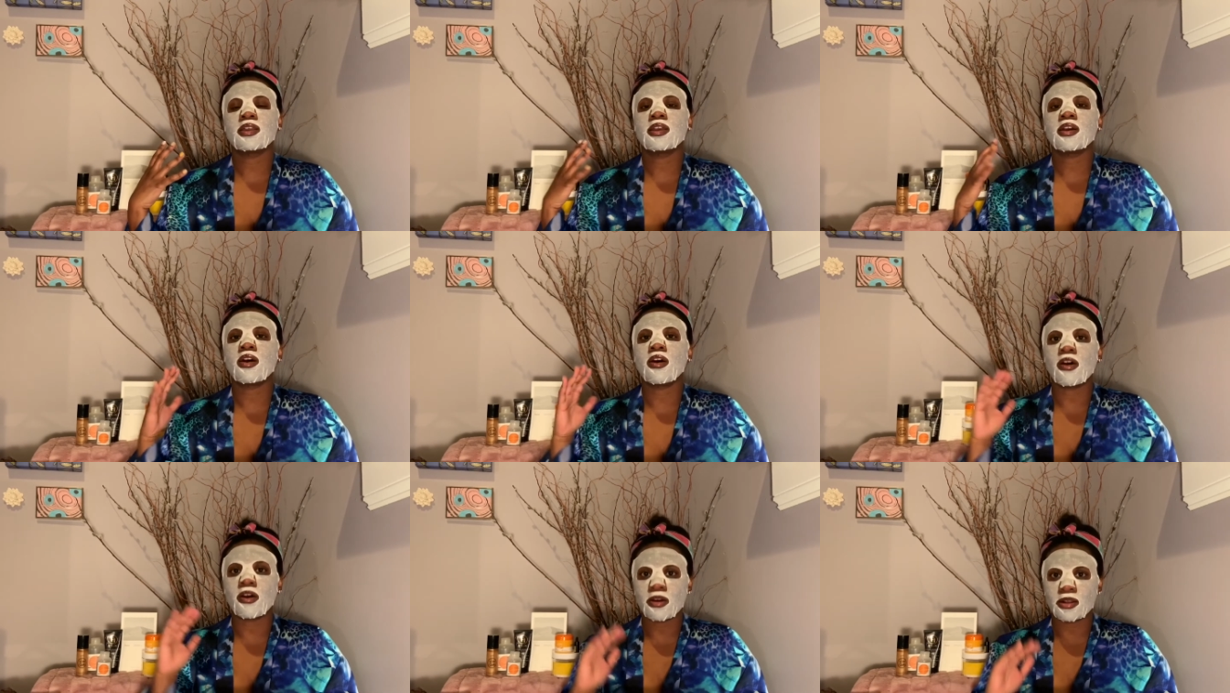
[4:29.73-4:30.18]

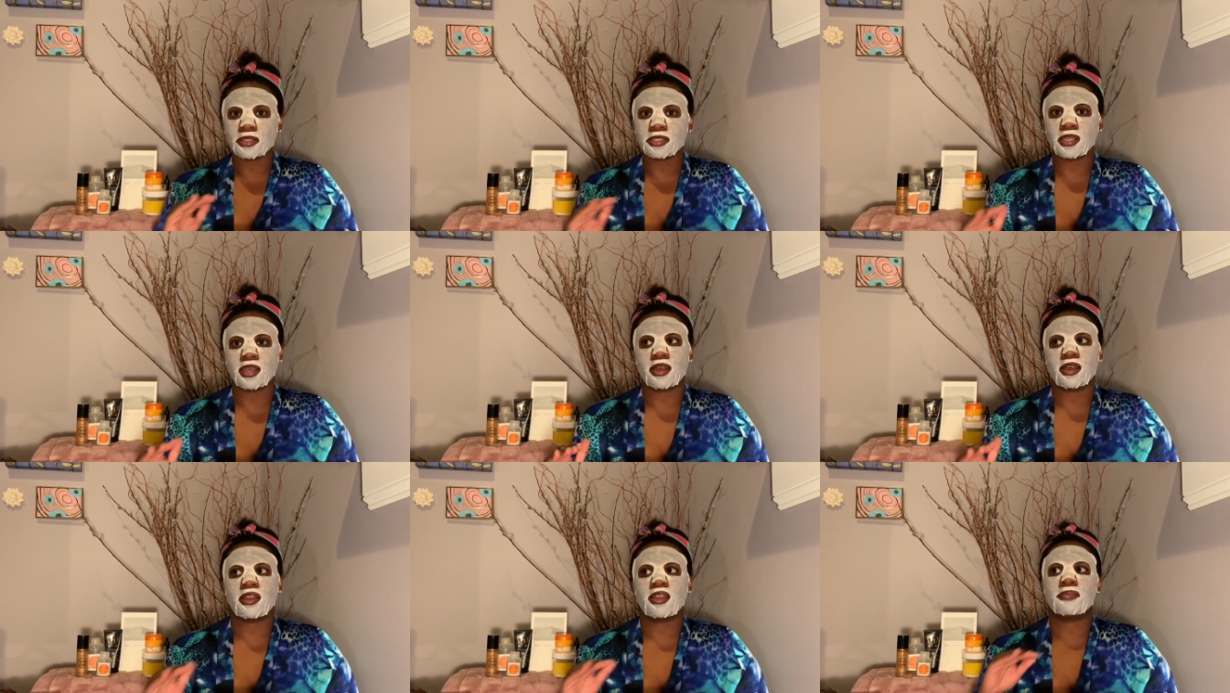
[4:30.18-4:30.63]

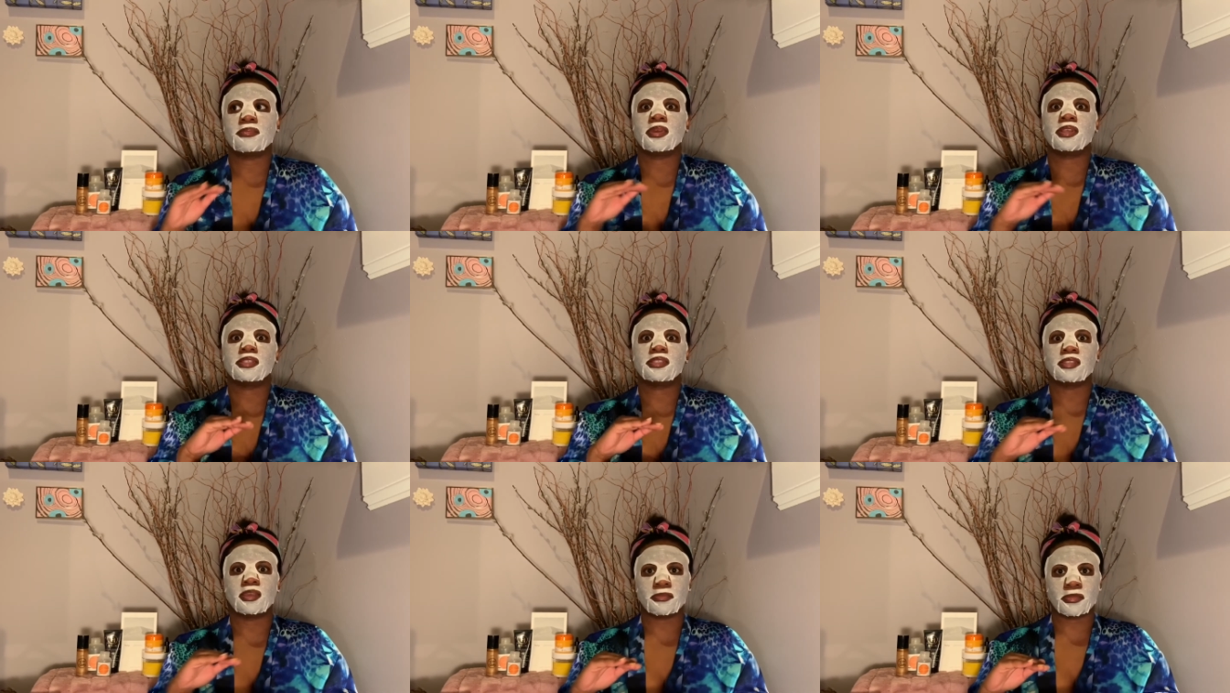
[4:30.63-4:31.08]
all-time
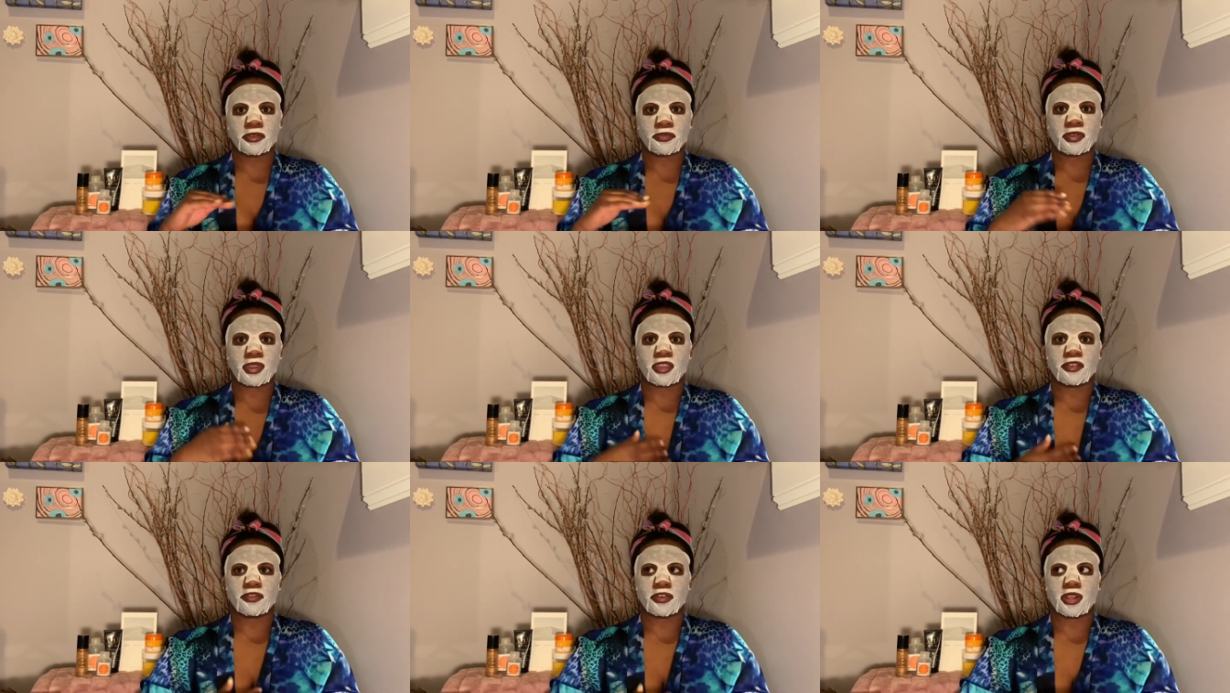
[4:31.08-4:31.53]
summer
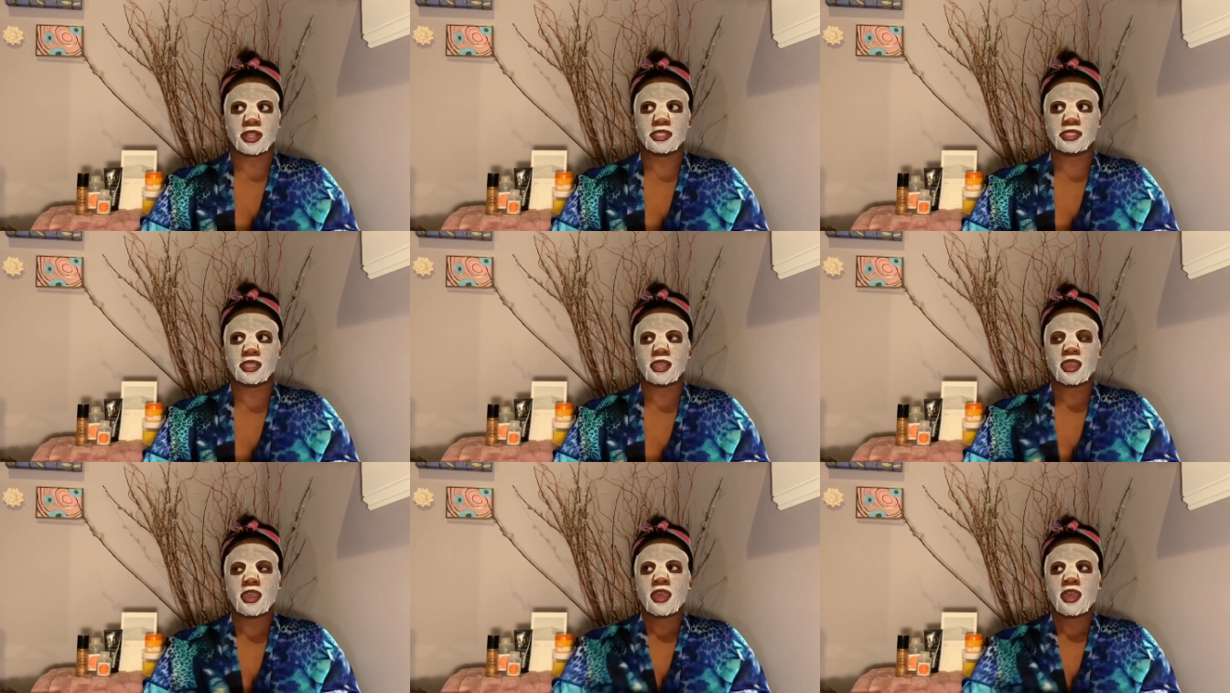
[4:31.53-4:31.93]
favorites